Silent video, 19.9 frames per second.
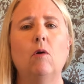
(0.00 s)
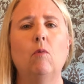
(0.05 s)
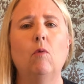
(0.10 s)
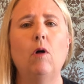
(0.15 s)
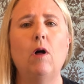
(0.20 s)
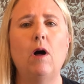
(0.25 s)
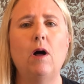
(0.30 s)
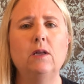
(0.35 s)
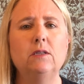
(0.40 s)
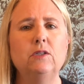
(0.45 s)

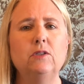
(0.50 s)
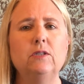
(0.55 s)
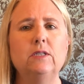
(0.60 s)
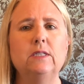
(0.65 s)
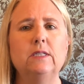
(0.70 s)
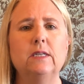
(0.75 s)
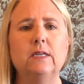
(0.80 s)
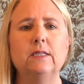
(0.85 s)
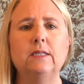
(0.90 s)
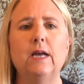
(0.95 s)
We'll also
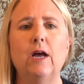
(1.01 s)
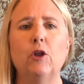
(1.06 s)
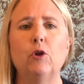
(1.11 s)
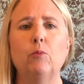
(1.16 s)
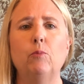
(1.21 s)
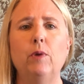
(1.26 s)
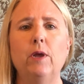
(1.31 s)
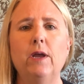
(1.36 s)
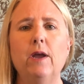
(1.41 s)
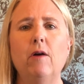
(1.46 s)
discuss how
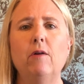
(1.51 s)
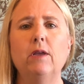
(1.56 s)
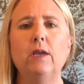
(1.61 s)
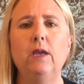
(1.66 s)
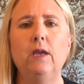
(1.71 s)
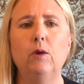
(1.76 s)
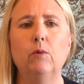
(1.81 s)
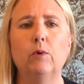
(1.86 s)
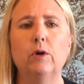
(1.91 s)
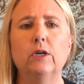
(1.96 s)
to pick out
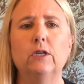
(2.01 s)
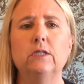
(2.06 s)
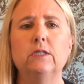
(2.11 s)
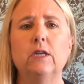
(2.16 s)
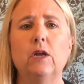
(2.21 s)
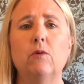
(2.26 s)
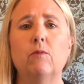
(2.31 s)
keywords